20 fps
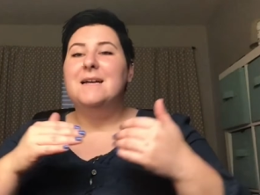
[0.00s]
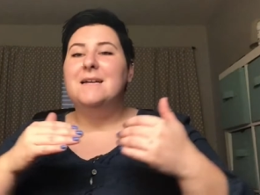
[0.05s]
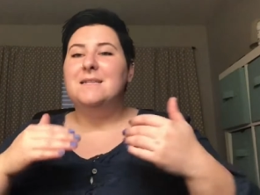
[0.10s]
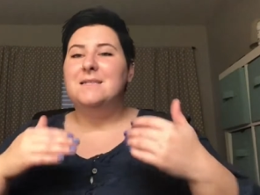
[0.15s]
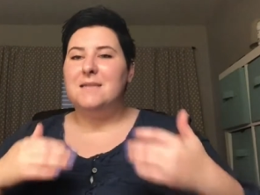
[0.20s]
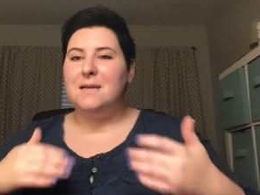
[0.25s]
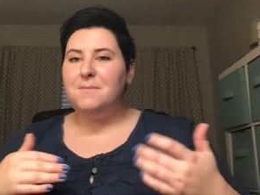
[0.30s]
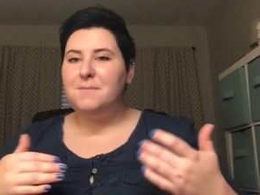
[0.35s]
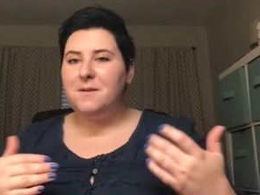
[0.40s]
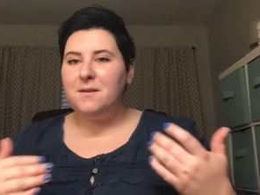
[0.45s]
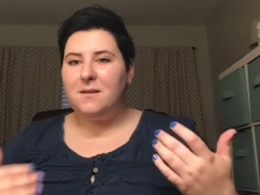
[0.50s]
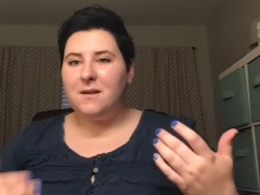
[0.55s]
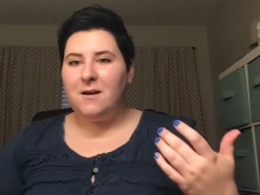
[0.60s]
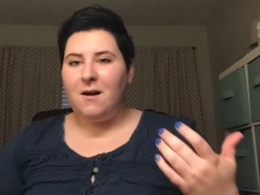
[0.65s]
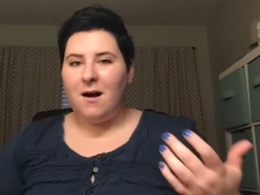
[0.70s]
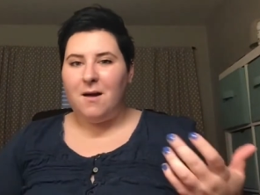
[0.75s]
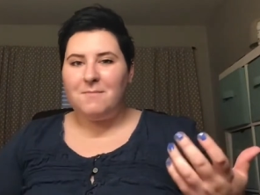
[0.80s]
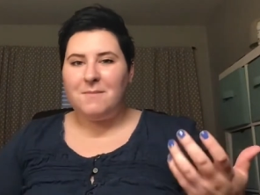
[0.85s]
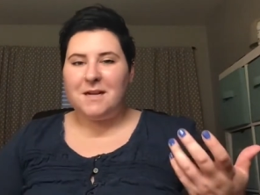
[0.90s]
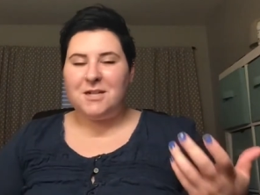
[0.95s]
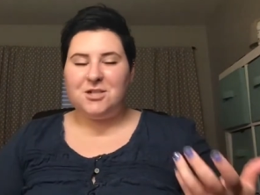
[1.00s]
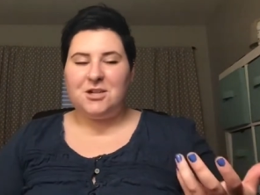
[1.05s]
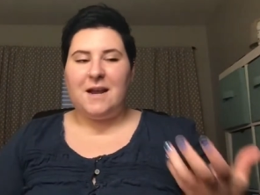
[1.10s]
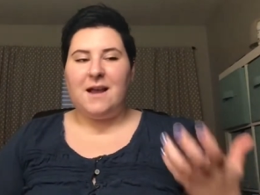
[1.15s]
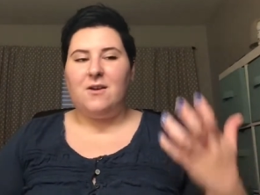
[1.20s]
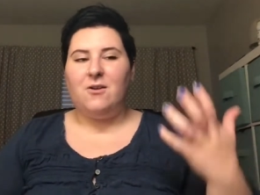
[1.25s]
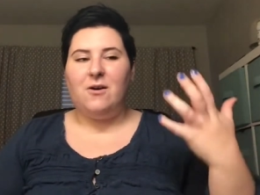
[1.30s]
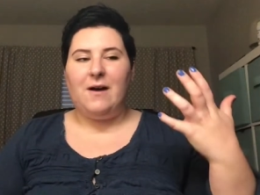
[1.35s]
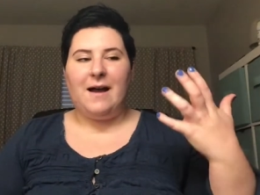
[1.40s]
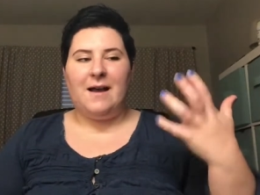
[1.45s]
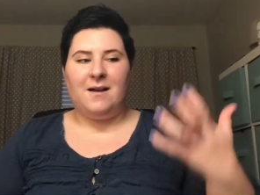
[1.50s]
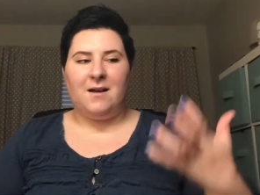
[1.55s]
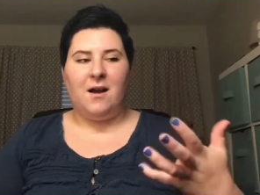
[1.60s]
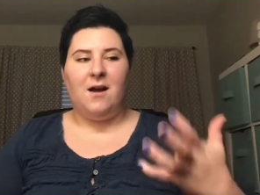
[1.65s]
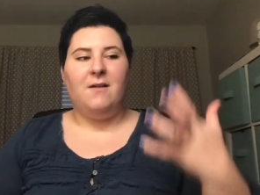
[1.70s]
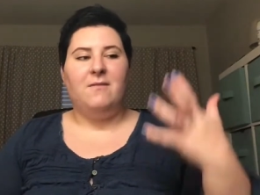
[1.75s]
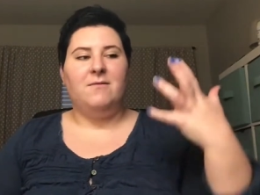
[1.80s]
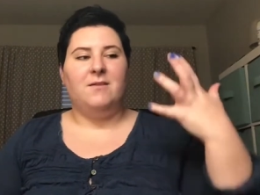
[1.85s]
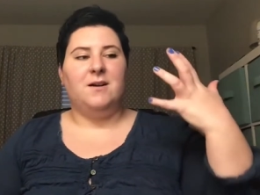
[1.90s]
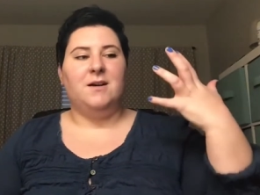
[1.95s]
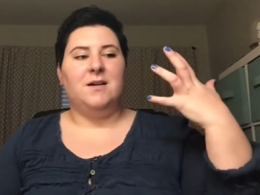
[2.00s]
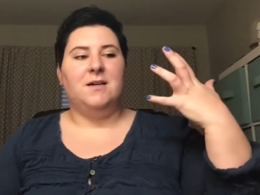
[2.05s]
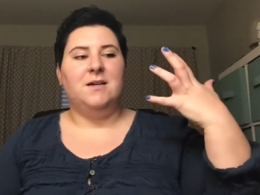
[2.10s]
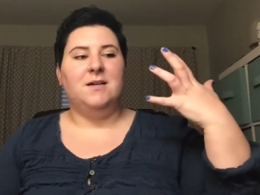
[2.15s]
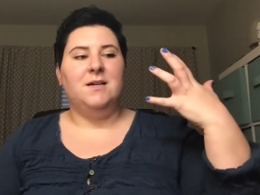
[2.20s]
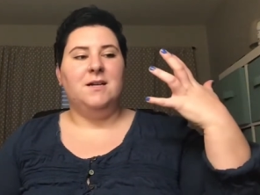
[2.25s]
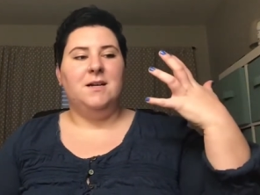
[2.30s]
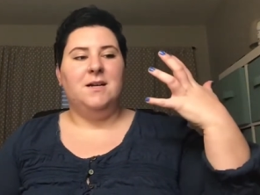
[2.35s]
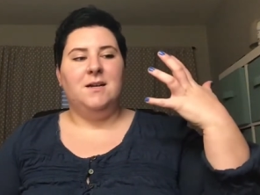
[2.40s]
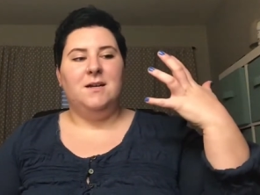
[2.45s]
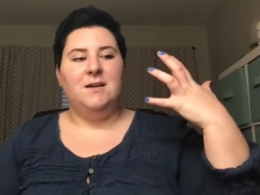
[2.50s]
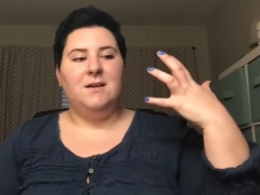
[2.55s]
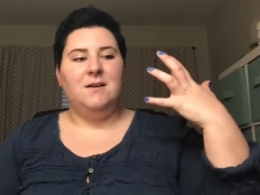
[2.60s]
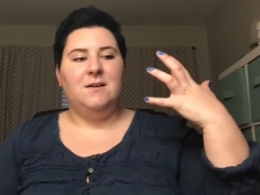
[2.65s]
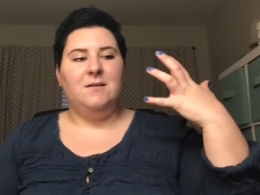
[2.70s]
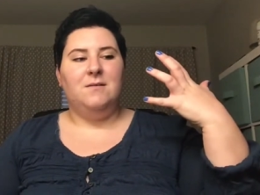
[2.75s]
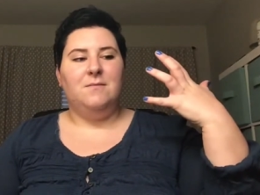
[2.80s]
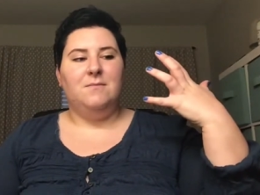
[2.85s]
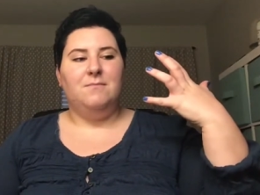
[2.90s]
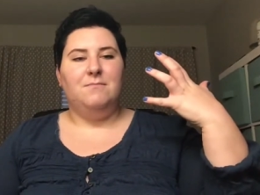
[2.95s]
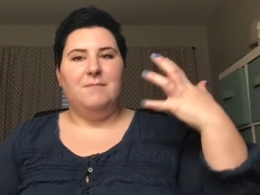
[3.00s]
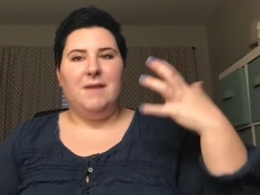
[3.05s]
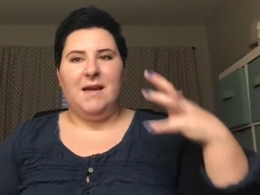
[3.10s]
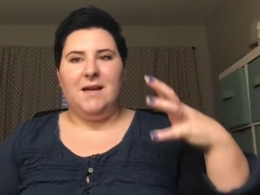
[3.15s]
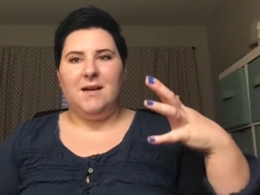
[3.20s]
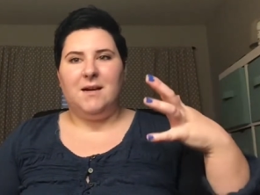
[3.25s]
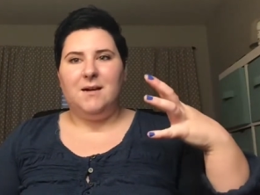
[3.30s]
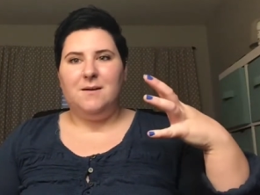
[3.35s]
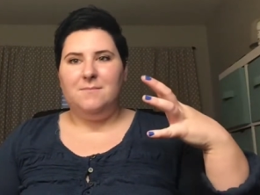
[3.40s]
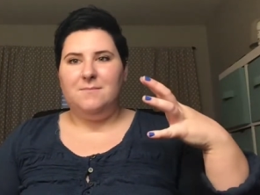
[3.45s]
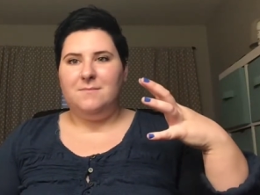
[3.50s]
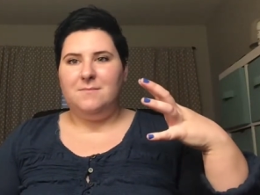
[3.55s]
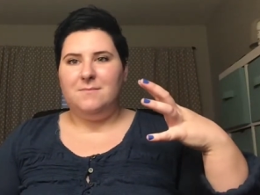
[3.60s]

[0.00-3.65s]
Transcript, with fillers: Typically on my channel I cover makeup